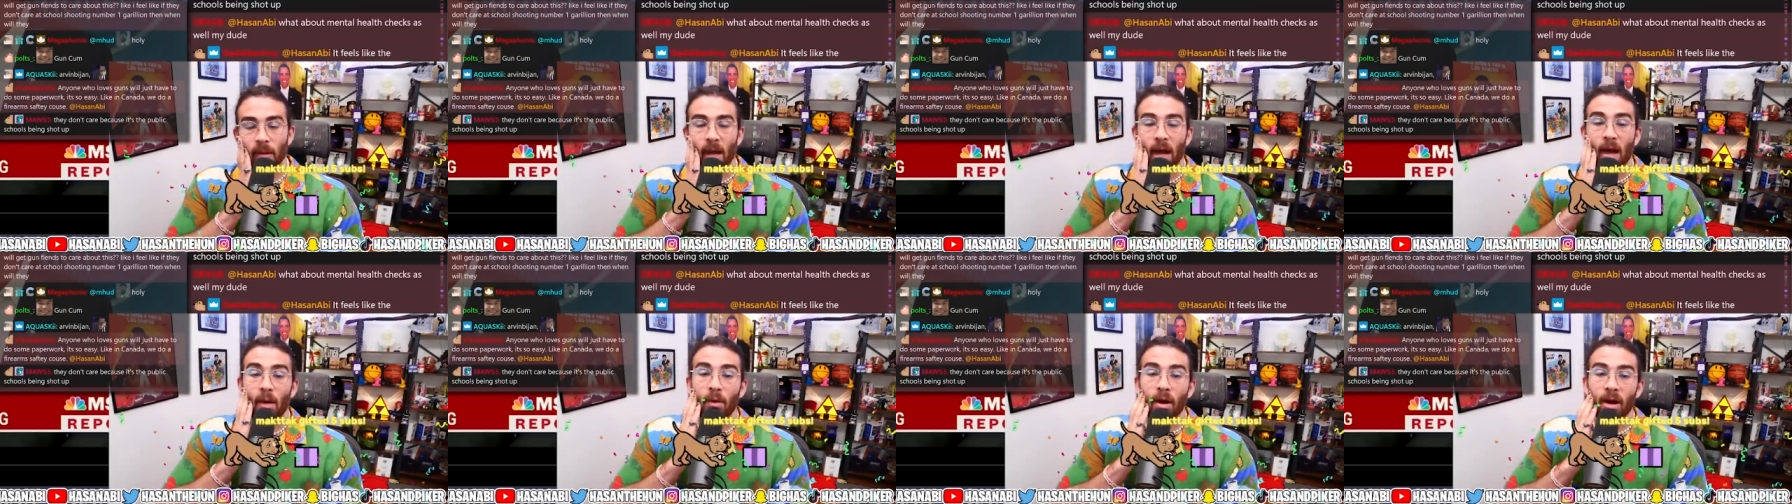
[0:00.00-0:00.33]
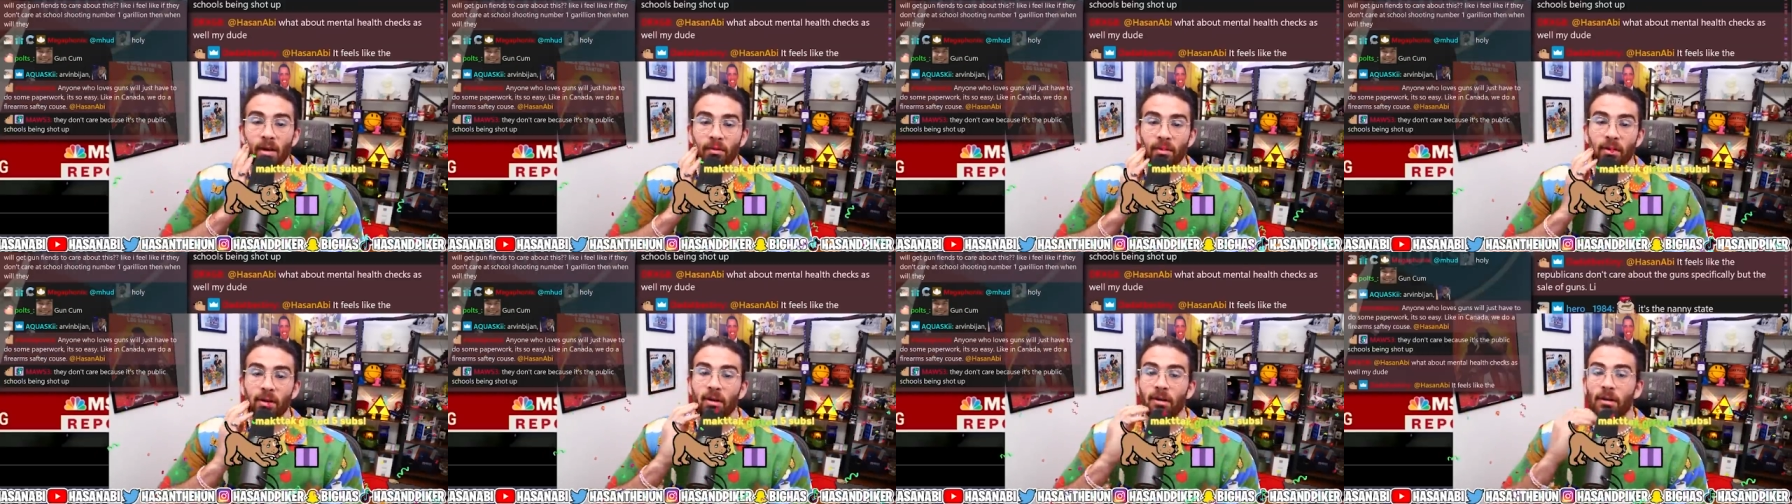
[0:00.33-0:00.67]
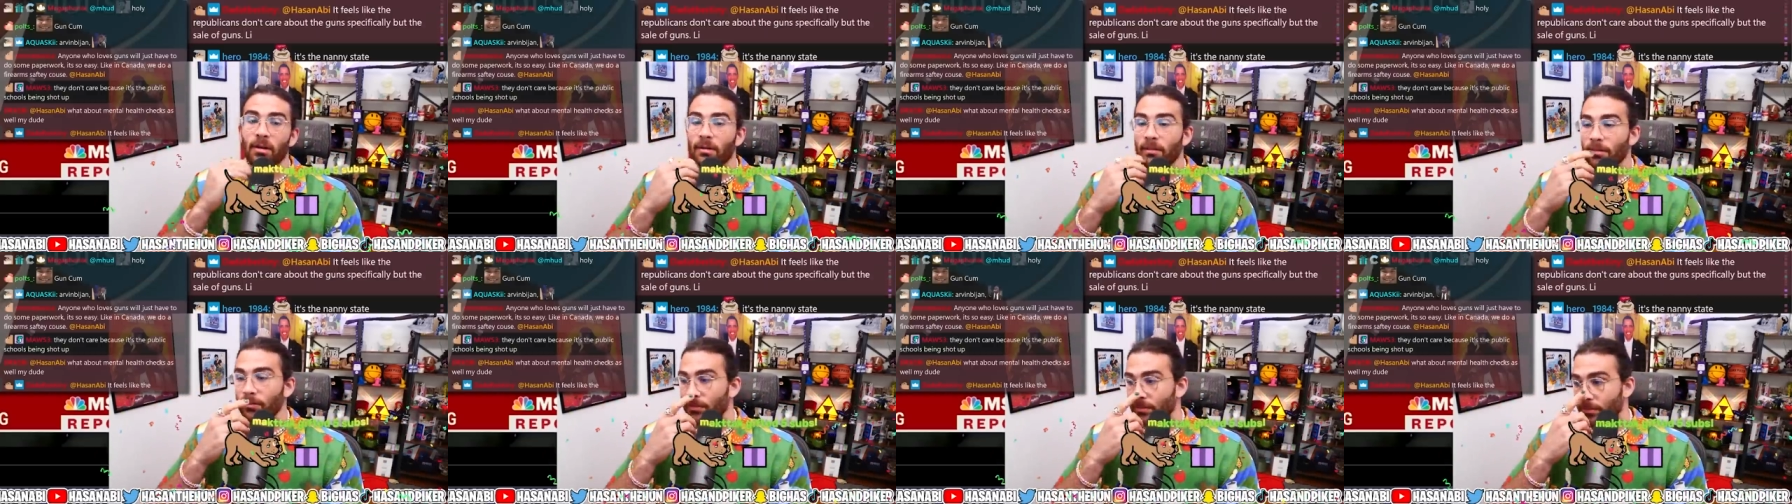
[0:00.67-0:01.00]
However,
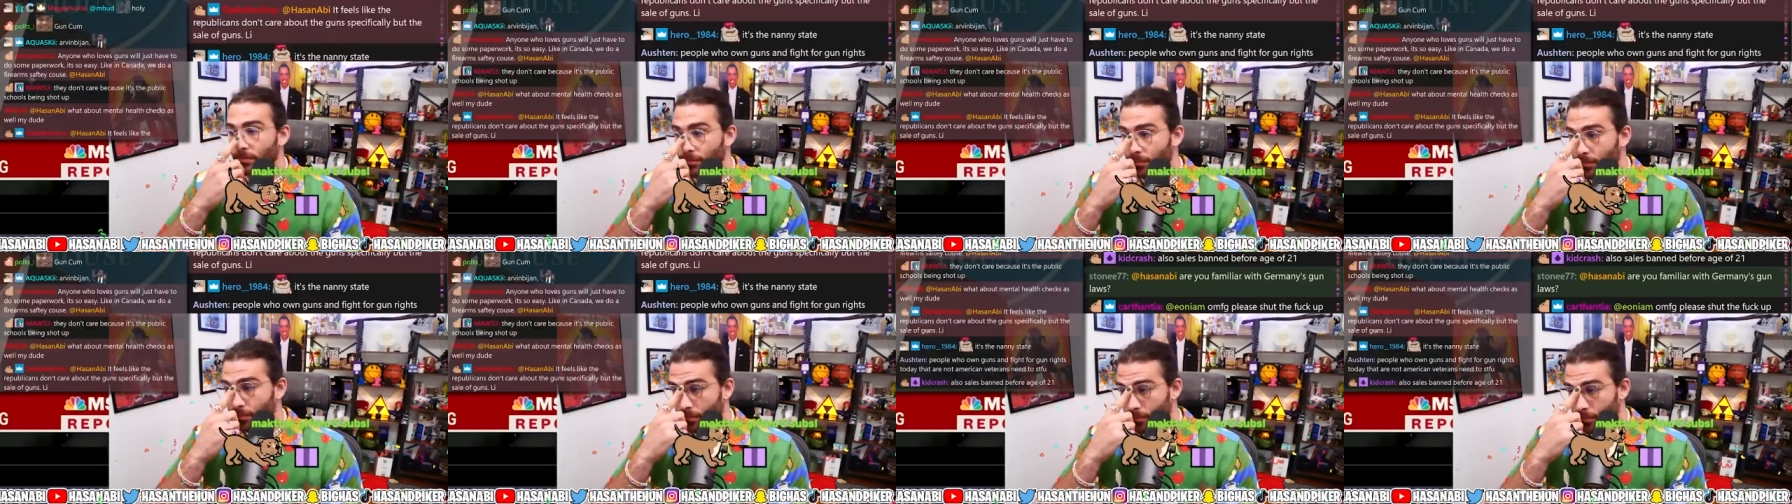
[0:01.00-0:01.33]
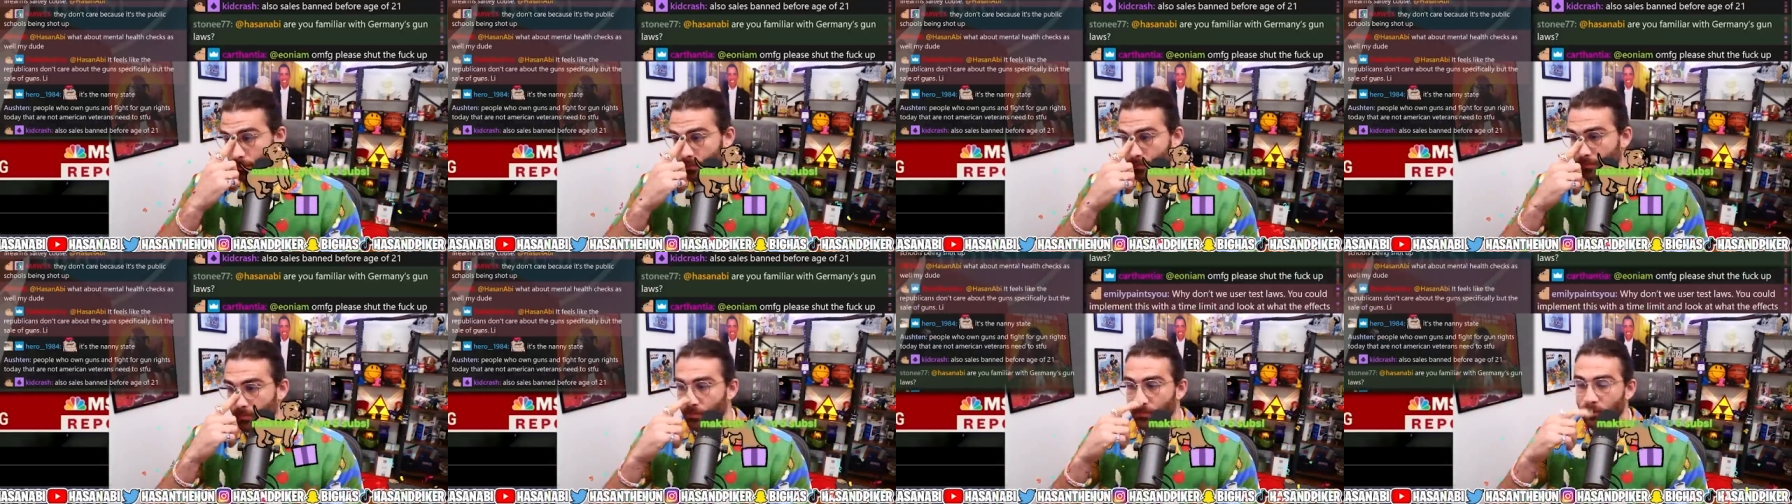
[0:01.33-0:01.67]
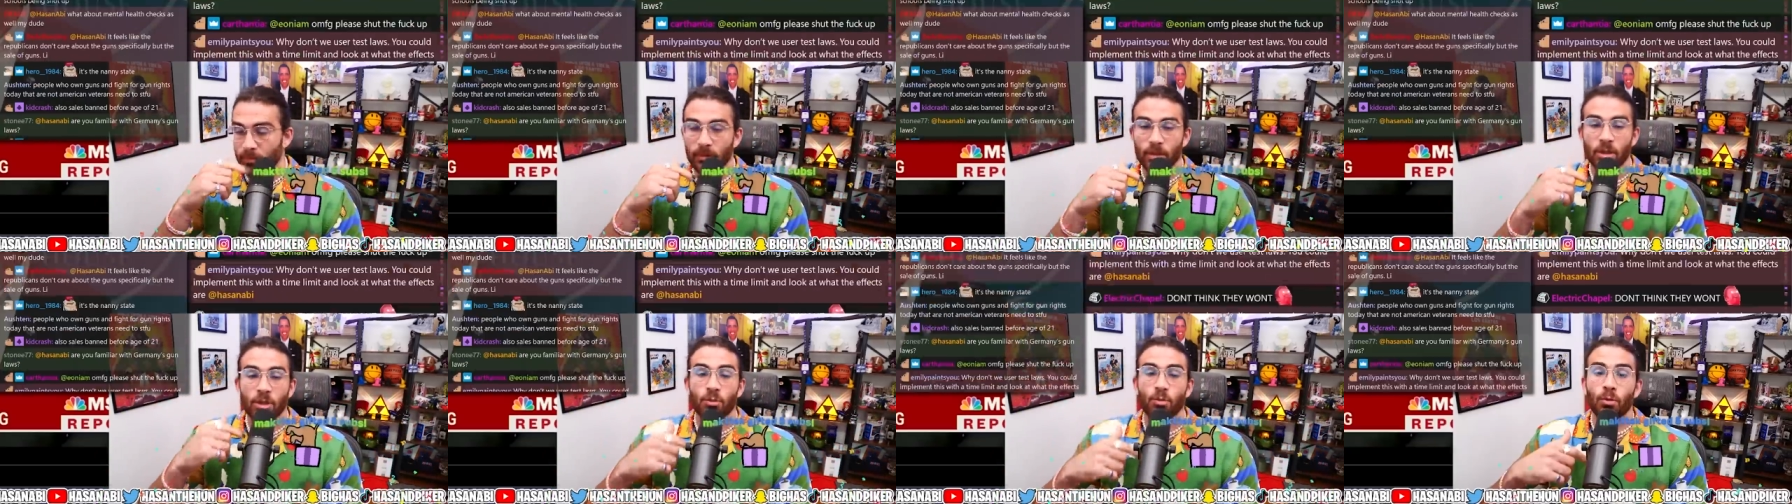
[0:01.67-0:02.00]

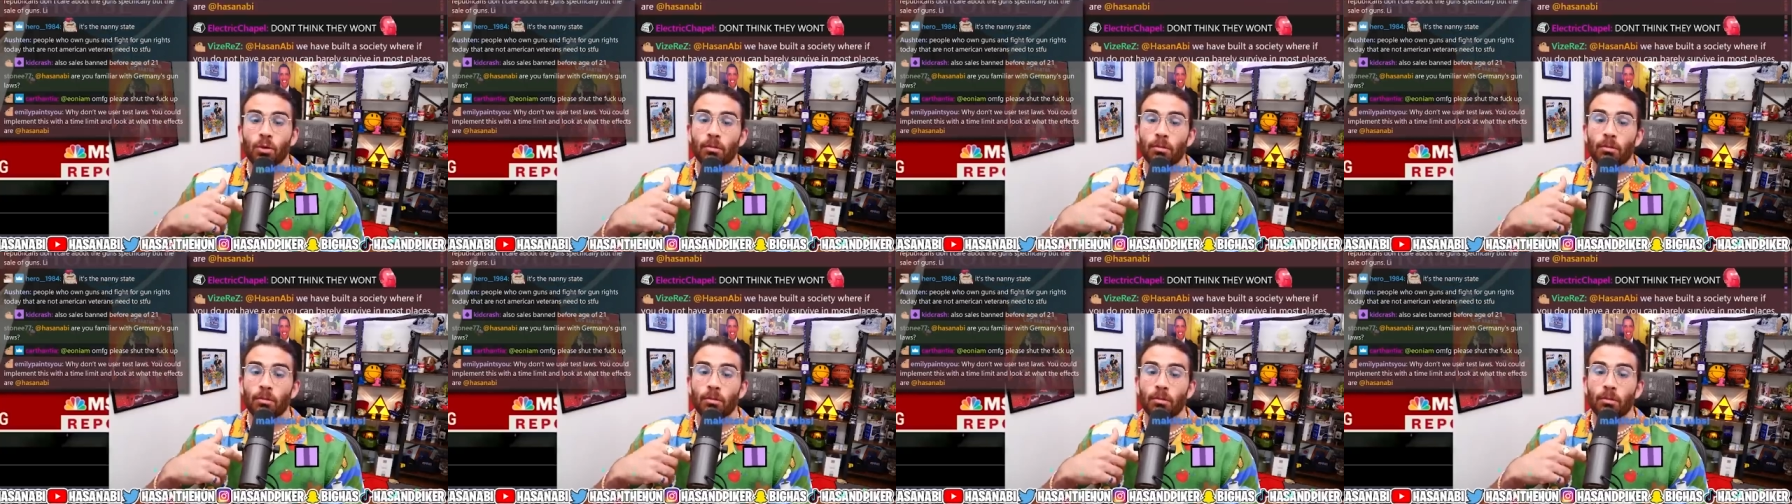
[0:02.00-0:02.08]
this